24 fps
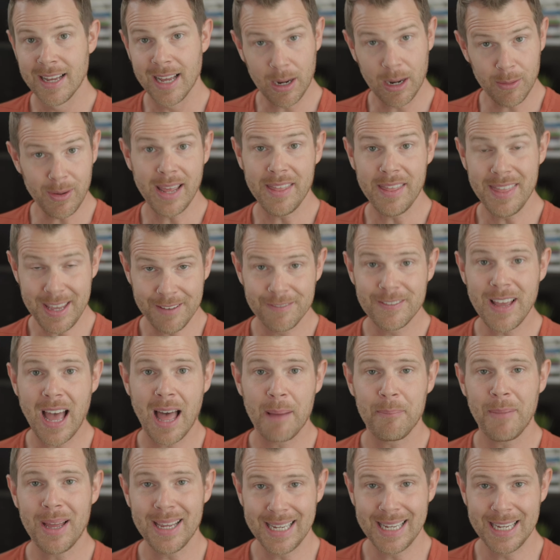All right, they've
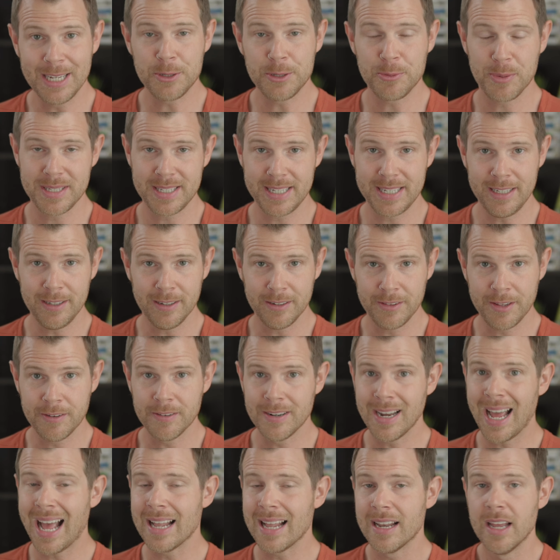got my interest here. They're
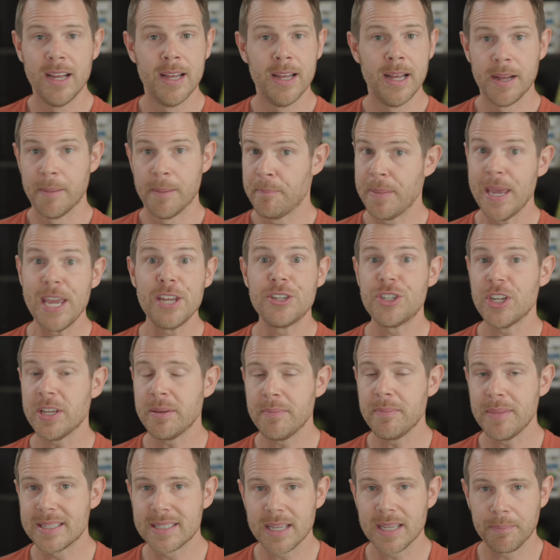not pitching
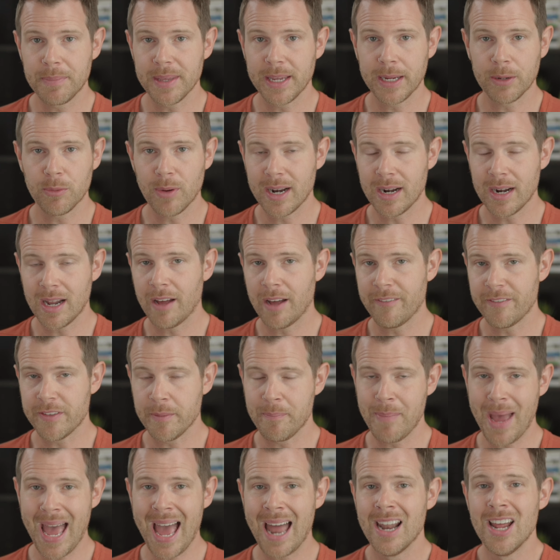me something right off the
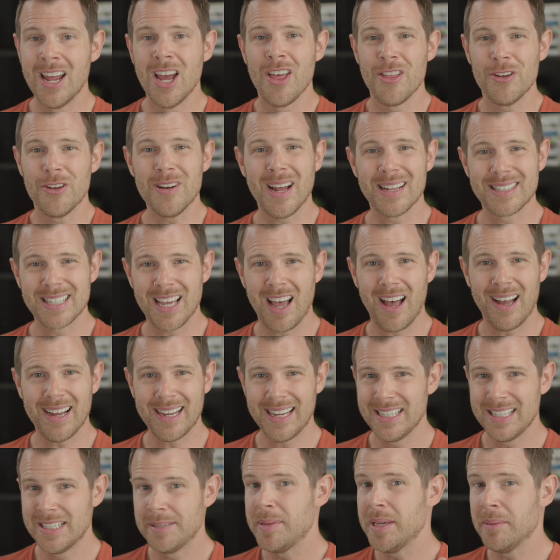bat. They're not
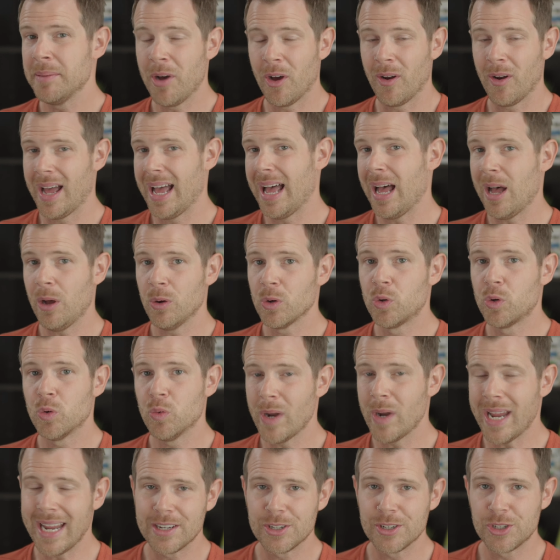talking to me about how
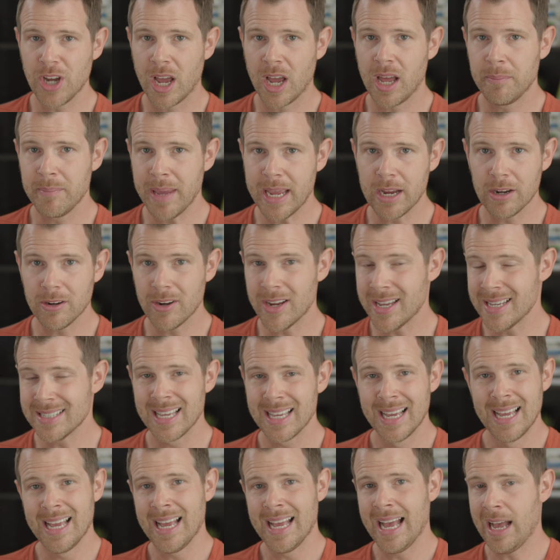great John Mayer is,
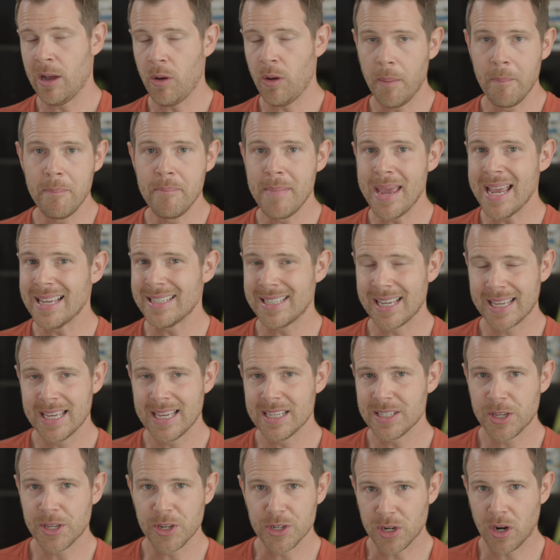how amazing
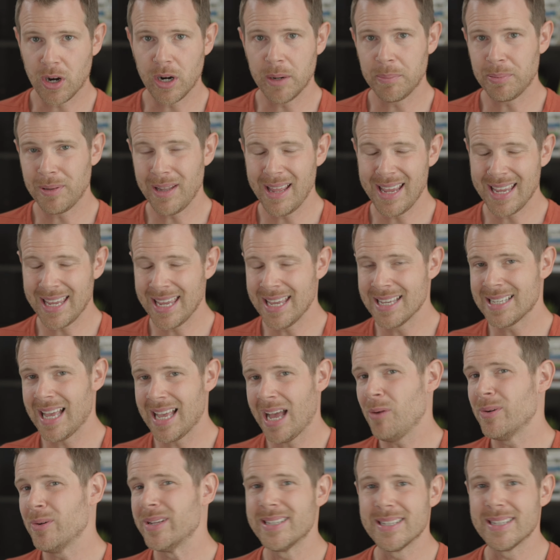his guitar playing is,
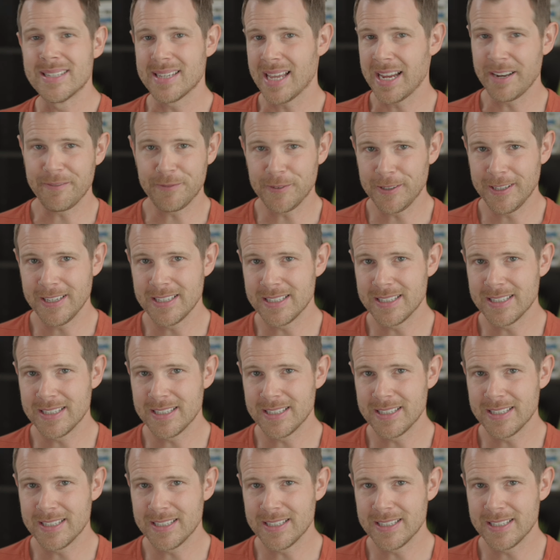how insightful